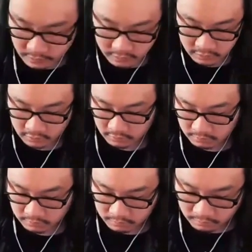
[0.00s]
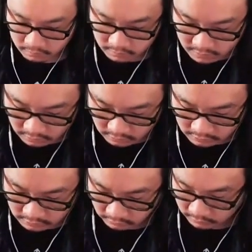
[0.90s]
Um, I'll do
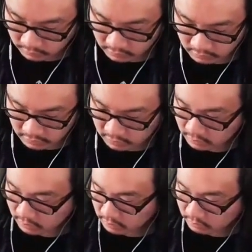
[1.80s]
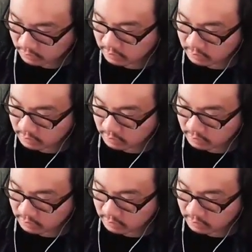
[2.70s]
silver again on this one.